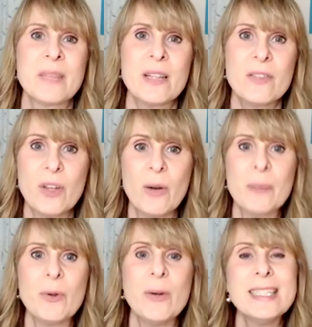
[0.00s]
So I'm
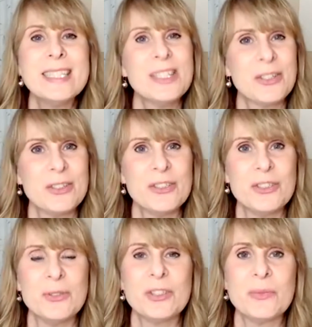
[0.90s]
going to encourage
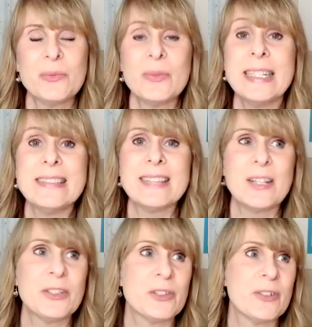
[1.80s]
you to resell
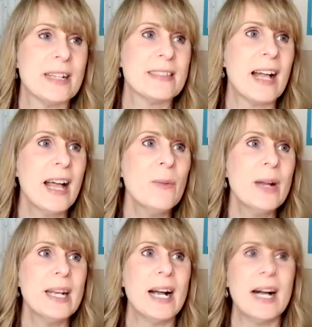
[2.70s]
your dress. I
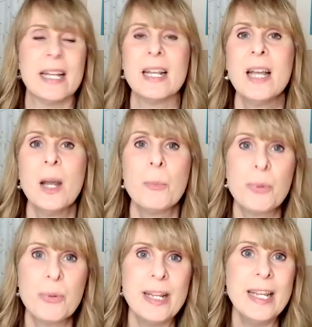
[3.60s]
went on
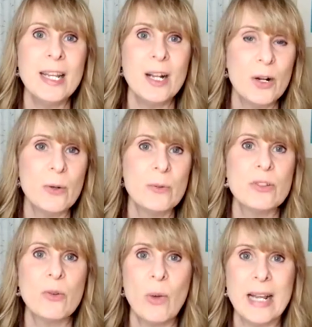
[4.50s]

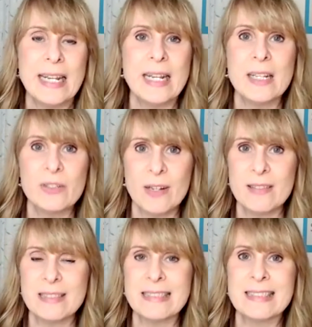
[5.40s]

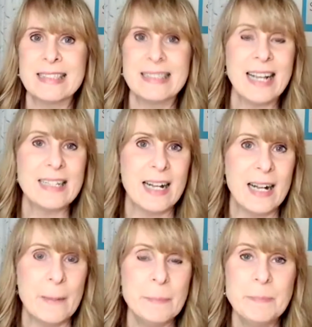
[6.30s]
preownedweddingdresses.com.